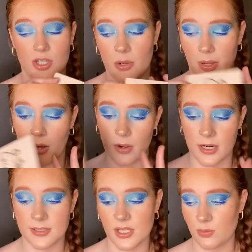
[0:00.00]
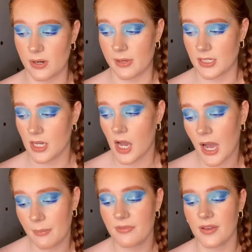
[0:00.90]
Going Coconuts is one of my
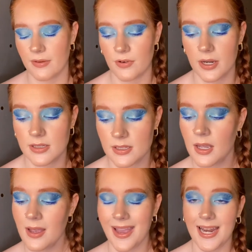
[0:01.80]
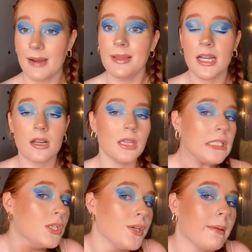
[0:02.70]
top favorites. And I'm like,
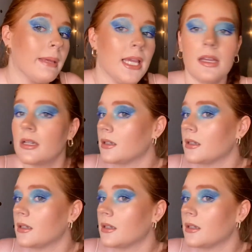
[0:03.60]
look at me.